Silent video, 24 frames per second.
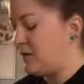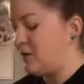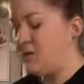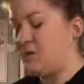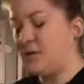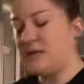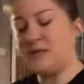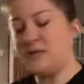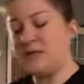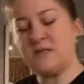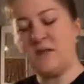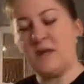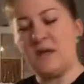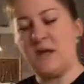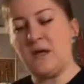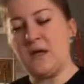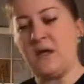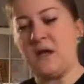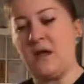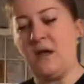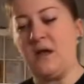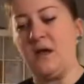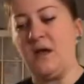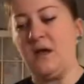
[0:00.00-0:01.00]
You can
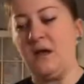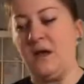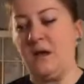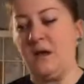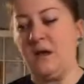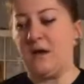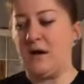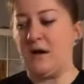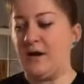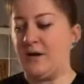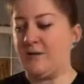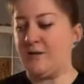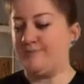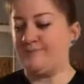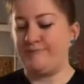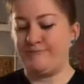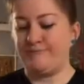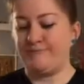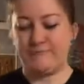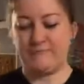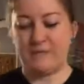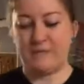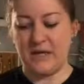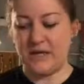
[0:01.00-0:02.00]
take a
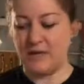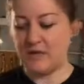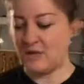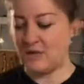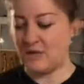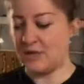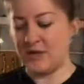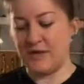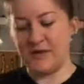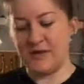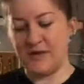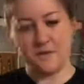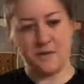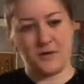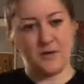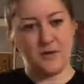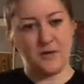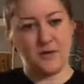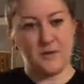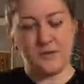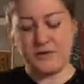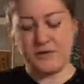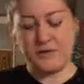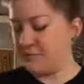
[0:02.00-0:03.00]
baking tray, sprinkle
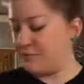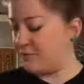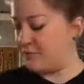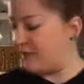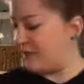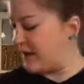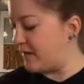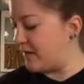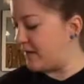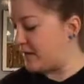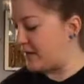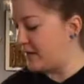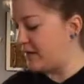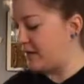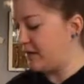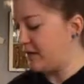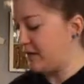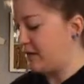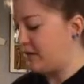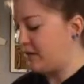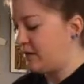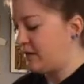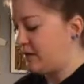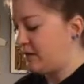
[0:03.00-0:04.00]
it with some flour,
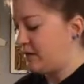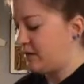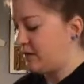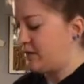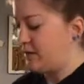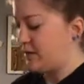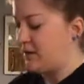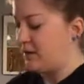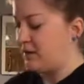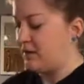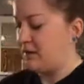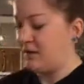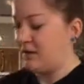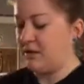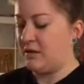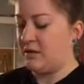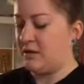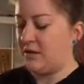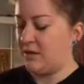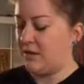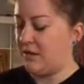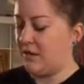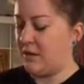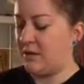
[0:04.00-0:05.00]

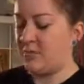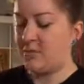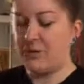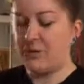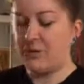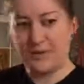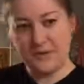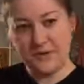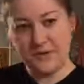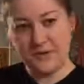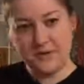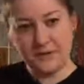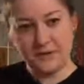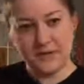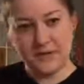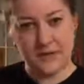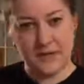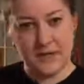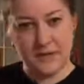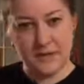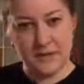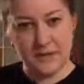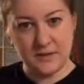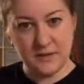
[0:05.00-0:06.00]
and
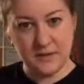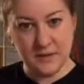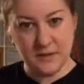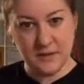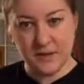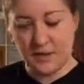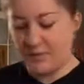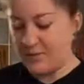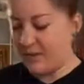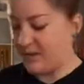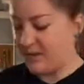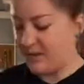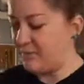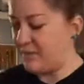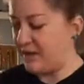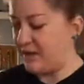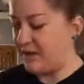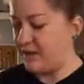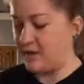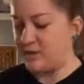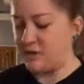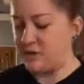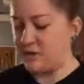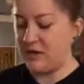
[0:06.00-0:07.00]
line these all up on the
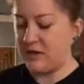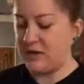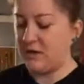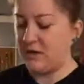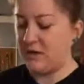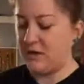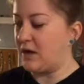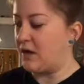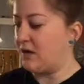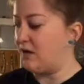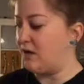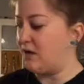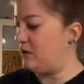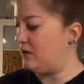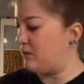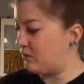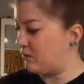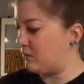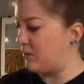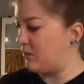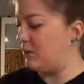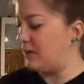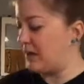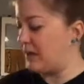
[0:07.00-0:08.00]
baking tray while you
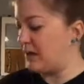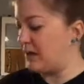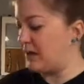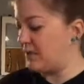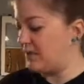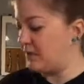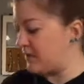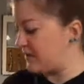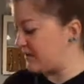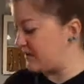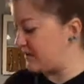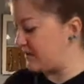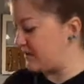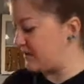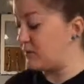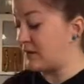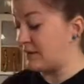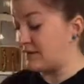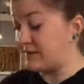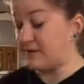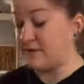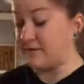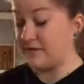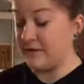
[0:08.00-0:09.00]
roll out the
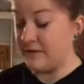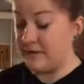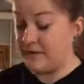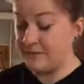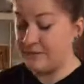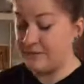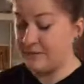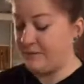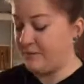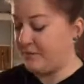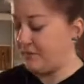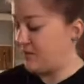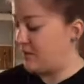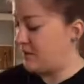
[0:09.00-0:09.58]
rest of them.